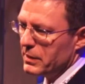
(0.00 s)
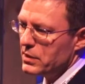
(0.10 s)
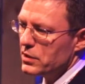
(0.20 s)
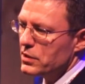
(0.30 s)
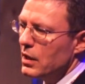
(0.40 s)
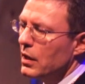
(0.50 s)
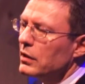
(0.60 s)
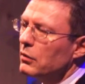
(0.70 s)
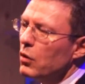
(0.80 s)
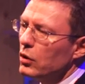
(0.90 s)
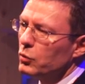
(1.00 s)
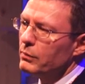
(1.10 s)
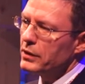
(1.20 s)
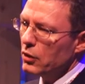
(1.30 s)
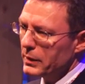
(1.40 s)
species the world
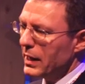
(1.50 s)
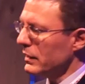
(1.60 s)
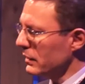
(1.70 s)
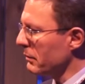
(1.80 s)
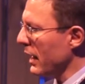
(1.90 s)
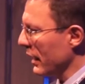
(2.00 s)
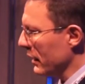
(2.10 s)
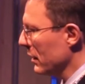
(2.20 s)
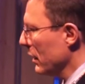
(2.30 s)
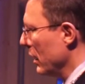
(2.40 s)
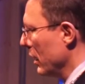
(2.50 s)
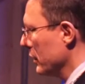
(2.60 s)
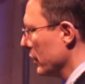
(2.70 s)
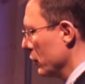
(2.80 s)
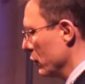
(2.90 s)
will be dominated by uh,
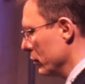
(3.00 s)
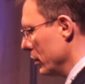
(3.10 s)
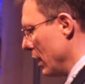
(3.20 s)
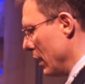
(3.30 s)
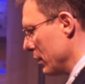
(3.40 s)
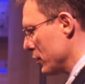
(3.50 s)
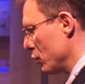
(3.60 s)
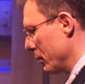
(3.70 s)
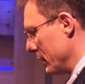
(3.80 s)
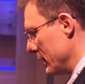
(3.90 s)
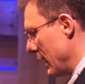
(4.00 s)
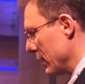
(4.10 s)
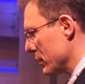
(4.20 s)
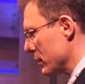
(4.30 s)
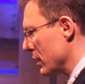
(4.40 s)
the new uh,
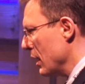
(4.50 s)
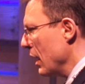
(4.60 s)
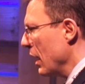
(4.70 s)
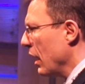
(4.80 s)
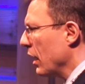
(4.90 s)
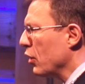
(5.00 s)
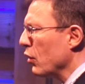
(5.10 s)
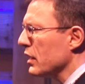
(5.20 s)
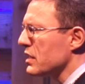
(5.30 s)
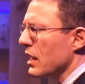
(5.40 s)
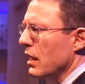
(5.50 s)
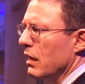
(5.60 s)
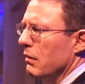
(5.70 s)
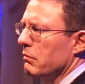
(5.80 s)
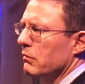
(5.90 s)
superintelligence. Uh, call it,
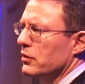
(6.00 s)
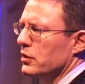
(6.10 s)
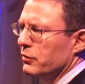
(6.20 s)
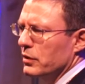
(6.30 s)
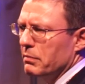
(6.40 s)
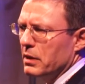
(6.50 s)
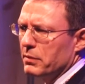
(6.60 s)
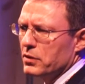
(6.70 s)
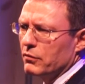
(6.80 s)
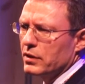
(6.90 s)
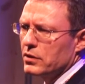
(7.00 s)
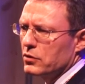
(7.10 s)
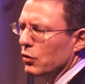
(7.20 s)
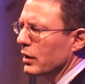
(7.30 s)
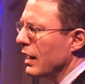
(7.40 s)
uh, just for the purpose of this
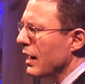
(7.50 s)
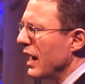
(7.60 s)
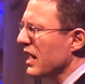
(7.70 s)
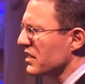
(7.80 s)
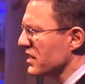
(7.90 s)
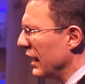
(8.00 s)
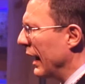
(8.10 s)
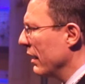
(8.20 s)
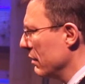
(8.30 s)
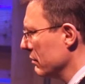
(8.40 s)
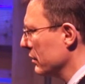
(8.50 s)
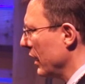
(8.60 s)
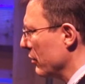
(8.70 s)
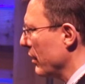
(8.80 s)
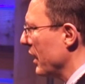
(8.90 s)
talk, a Zilla
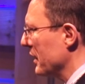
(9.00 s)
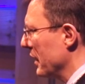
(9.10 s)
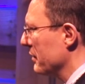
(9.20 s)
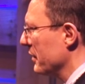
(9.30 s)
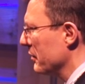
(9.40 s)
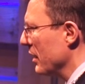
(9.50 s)
kind of idea.